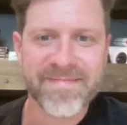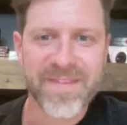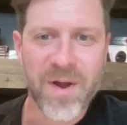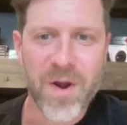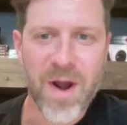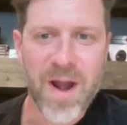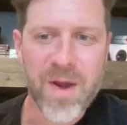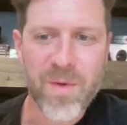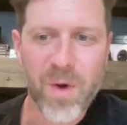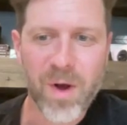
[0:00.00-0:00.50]

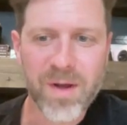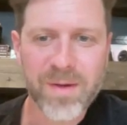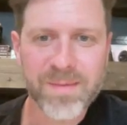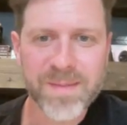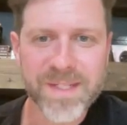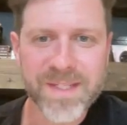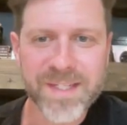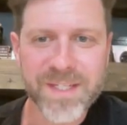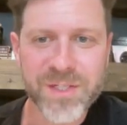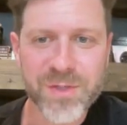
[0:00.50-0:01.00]
All right, welcome
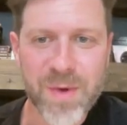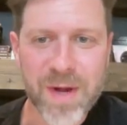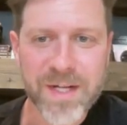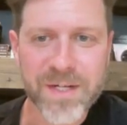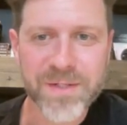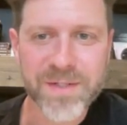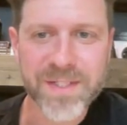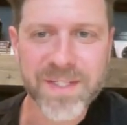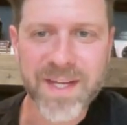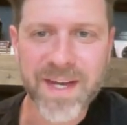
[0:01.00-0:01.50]
to the
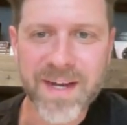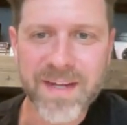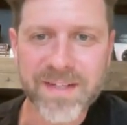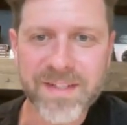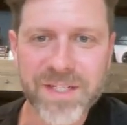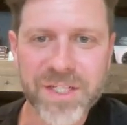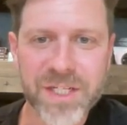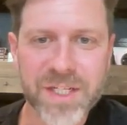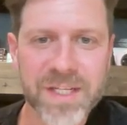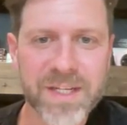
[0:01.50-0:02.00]
director's
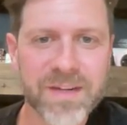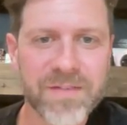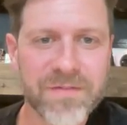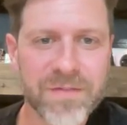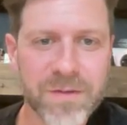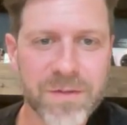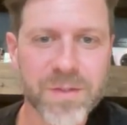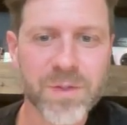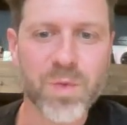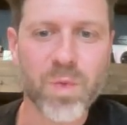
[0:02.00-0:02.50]
cut, Jillian and
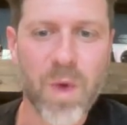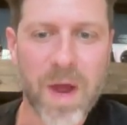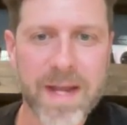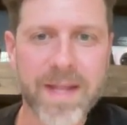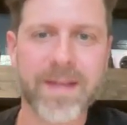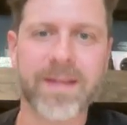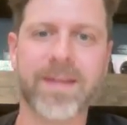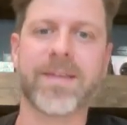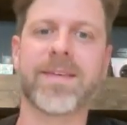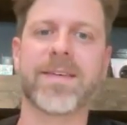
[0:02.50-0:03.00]
Phil's
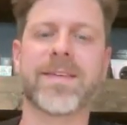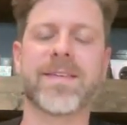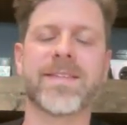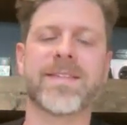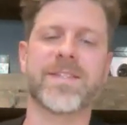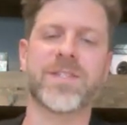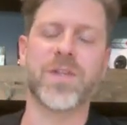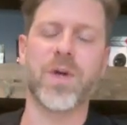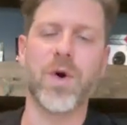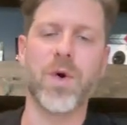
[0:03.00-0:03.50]
wedding.
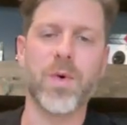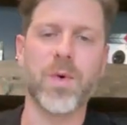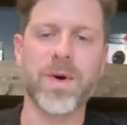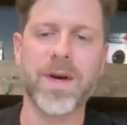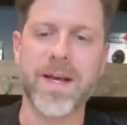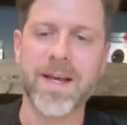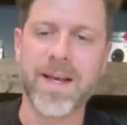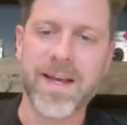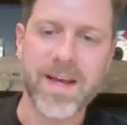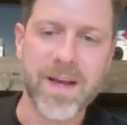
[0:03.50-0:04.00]

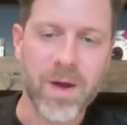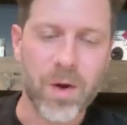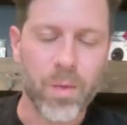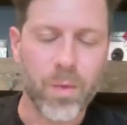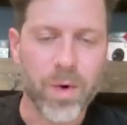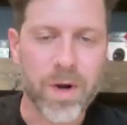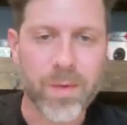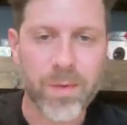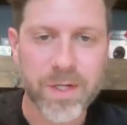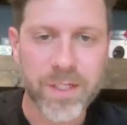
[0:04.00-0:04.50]
So,
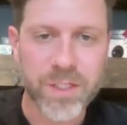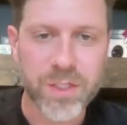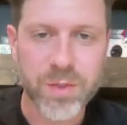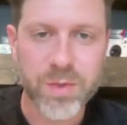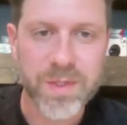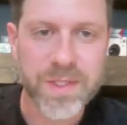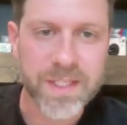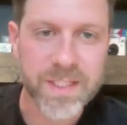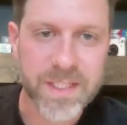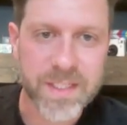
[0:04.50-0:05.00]
what I want to do
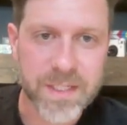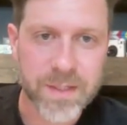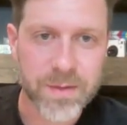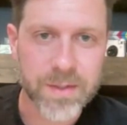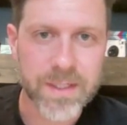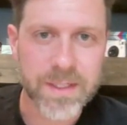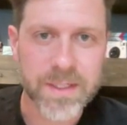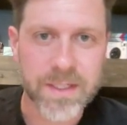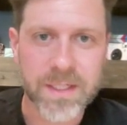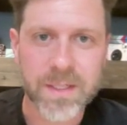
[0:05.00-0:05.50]
with this
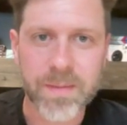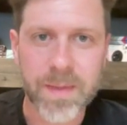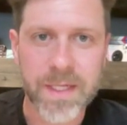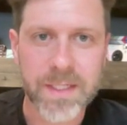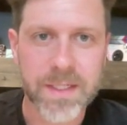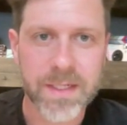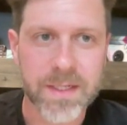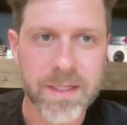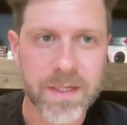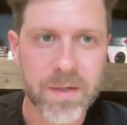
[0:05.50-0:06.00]
series is
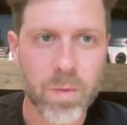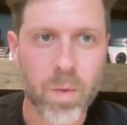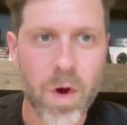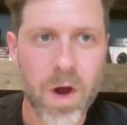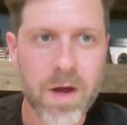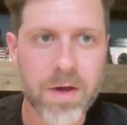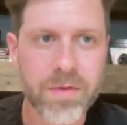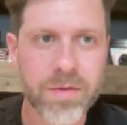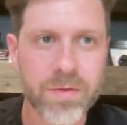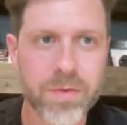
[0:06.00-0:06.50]
basically
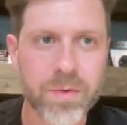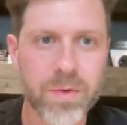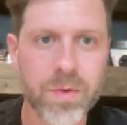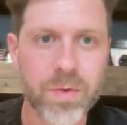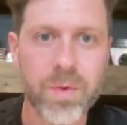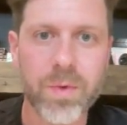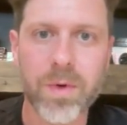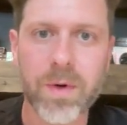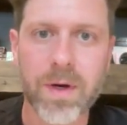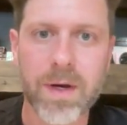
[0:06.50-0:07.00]
walk
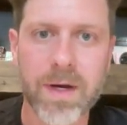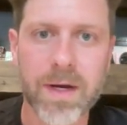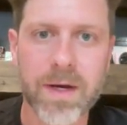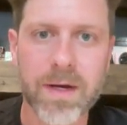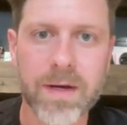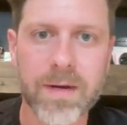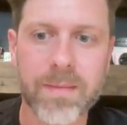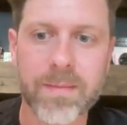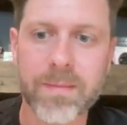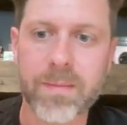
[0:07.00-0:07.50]
through
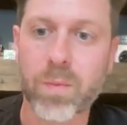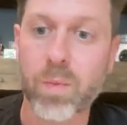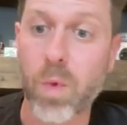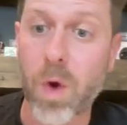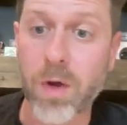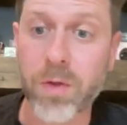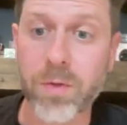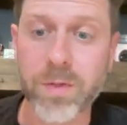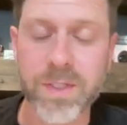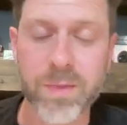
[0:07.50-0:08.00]

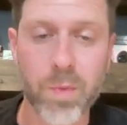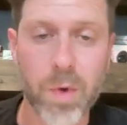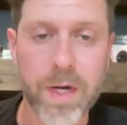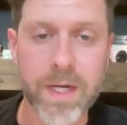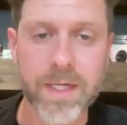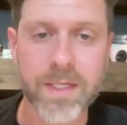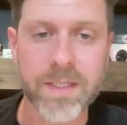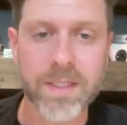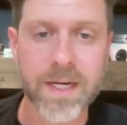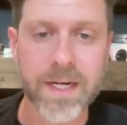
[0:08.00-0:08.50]
some
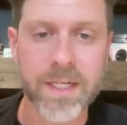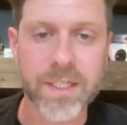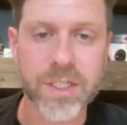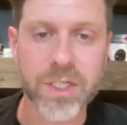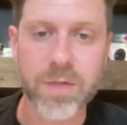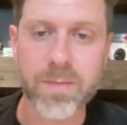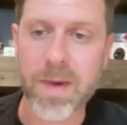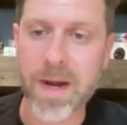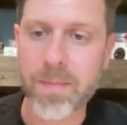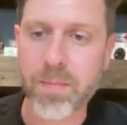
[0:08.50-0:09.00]
weddings, kind of
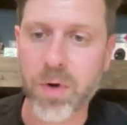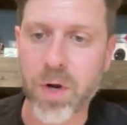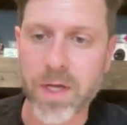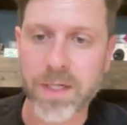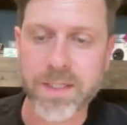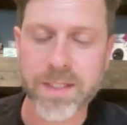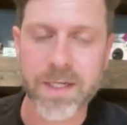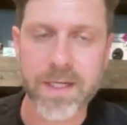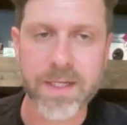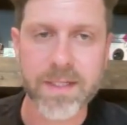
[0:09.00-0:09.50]
share my
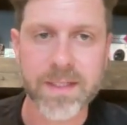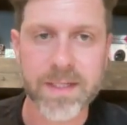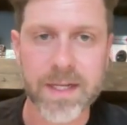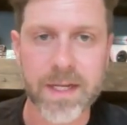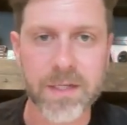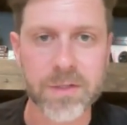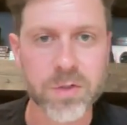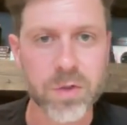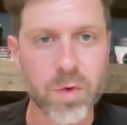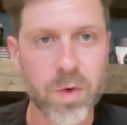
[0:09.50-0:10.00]
process,
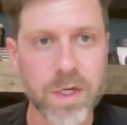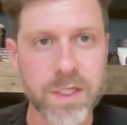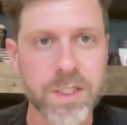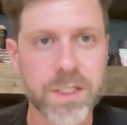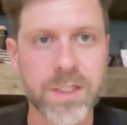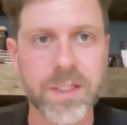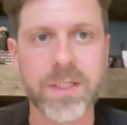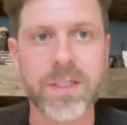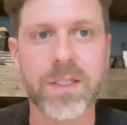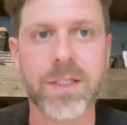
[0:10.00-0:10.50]
answer
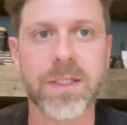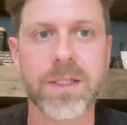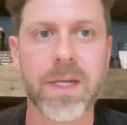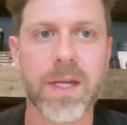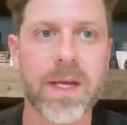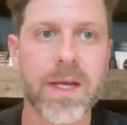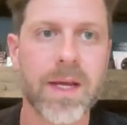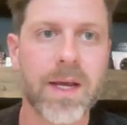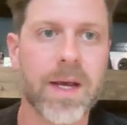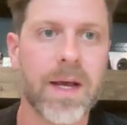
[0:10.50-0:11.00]
questions,
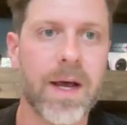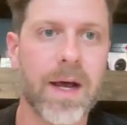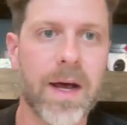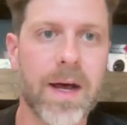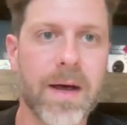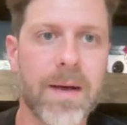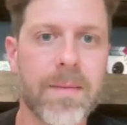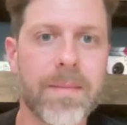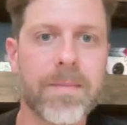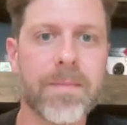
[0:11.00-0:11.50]

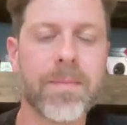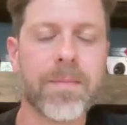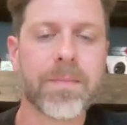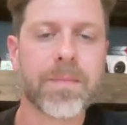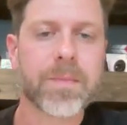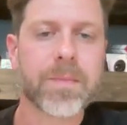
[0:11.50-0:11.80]
kind